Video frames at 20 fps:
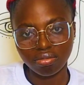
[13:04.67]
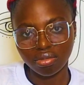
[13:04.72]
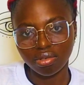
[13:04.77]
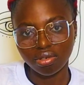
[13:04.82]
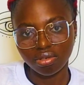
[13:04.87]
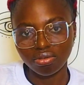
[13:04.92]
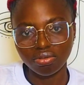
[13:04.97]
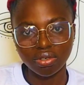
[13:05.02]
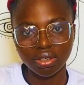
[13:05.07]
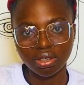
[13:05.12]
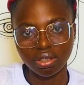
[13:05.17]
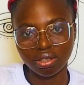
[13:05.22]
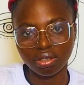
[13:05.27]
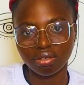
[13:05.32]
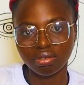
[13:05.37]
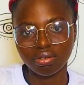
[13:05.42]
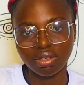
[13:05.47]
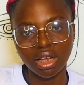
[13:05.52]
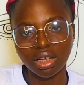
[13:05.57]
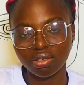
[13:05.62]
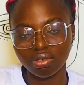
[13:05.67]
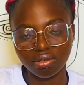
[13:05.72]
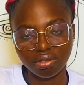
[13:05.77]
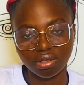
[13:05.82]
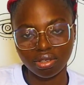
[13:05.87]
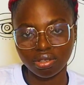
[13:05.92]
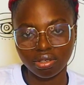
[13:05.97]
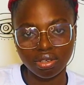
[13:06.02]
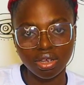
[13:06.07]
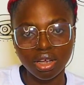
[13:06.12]
interesting. That's
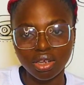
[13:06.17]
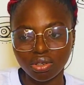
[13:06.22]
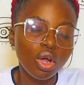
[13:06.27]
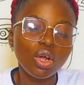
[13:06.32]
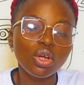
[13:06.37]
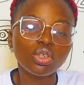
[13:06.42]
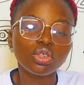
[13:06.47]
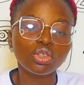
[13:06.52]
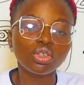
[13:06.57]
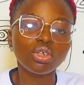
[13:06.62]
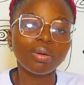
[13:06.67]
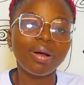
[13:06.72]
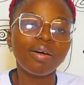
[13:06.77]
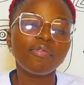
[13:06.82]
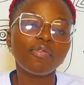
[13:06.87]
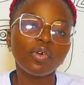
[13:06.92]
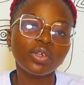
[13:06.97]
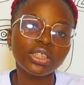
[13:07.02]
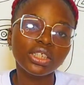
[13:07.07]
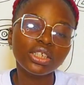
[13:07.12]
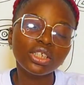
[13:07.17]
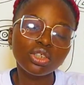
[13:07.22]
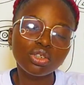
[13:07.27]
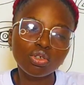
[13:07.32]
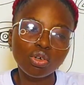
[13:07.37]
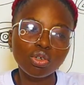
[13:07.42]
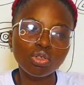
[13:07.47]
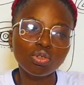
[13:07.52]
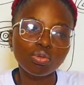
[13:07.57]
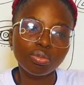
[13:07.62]
just. So number 14 is
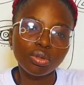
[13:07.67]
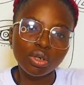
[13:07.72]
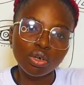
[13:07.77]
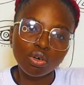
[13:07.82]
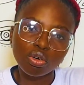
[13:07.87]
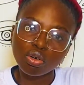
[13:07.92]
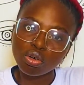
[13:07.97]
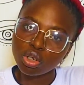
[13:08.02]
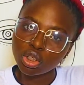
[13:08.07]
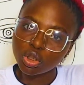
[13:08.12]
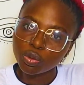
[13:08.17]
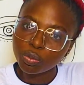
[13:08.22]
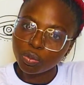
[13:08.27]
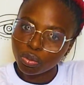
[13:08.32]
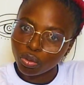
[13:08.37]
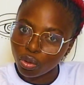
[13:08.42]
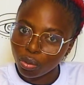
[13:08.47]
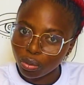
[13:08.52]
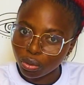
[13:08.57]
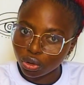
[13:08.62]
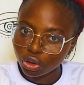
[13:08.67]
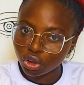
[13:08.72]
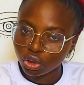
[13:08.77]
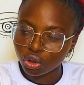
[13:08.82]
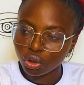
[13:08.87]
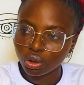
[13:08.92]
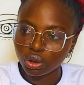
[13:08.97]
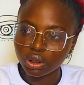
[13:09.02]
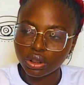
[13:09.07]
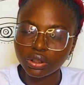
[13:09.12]
going to be cross
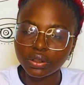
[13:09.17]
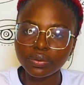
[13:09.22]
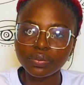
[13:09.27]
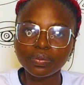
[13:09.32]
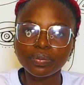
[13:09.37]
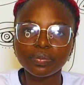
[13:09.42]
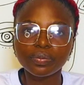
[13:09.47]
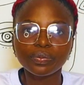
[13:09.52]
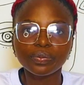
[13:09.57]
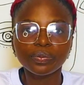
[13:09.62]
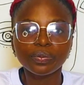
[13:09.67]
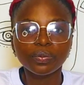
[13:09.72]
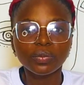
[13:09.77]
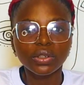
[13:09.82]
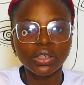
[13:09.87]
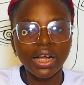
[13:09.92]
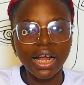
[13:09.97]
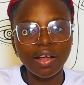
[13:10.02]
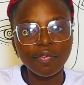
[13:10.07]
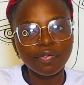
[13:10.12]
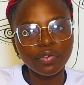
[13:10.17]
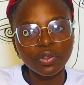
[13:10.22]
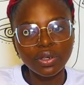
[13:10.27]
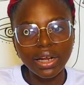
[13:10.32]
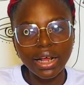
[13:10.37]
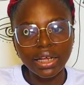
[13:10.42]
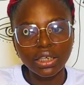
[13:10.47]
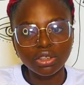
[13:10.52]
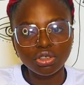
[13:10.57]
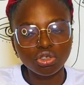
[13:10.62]
promotion. I feel
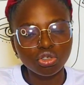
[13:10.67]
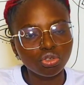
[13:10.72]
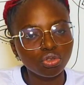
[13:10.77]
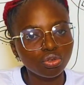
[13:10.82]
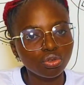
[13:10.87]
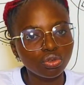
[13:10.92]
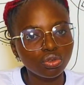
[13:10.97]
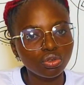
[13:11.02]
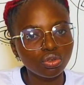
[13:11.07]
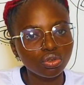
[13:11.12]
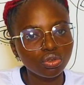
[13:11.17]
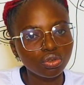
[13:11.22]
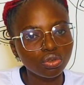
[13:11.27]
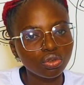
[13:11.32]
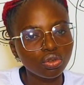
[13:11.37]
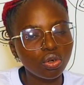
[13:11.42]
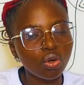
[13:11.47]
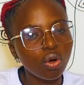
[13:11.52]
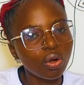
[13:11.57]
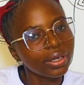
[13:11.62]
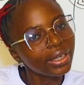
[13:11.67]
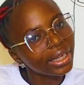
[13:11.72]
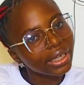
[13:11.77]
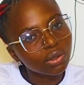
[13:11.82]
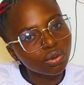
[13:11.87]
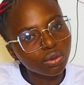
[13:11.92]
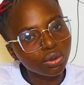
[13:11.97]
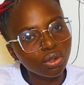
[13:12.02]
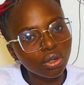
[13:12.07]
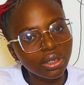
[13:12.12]
like you should
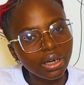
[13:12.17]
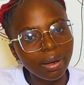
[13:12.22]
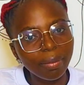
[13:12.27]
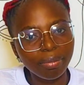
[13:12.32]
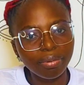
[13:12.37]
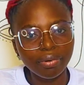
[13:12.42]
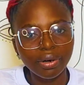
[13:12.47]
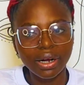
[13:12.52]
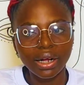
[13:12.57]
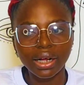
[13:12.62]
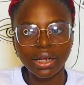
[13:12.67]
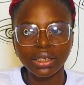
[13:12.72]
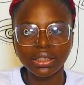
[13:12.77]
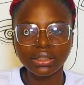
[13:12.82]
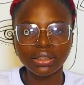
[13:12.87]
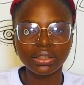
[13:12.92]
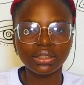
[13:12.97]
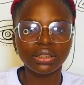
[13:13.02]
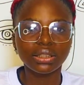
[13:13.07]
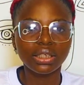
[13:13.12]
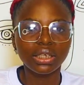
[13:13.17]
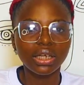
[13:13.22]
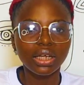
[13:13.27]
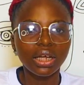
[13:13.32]
connect with other brands,